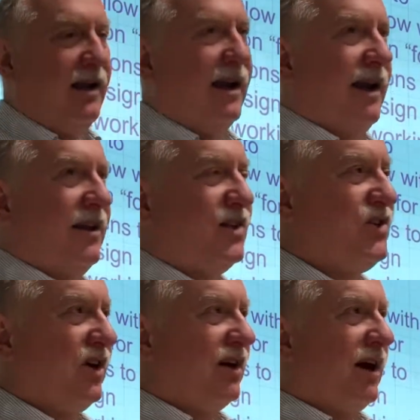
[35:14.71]
And this
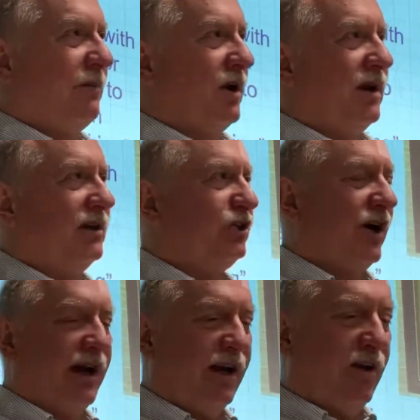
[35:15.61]
year, I'm going to
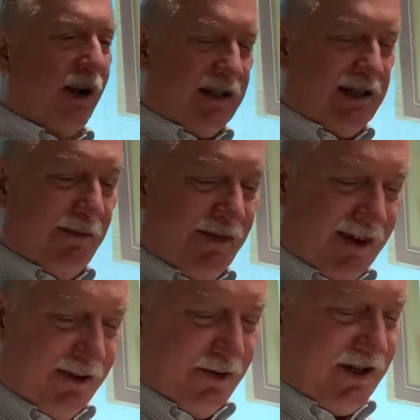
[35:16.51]
try and go ASAM
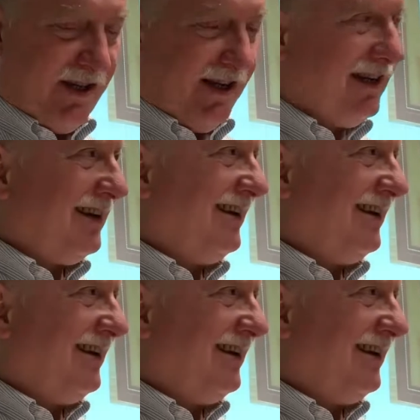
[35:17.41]
Fellow. We'll see.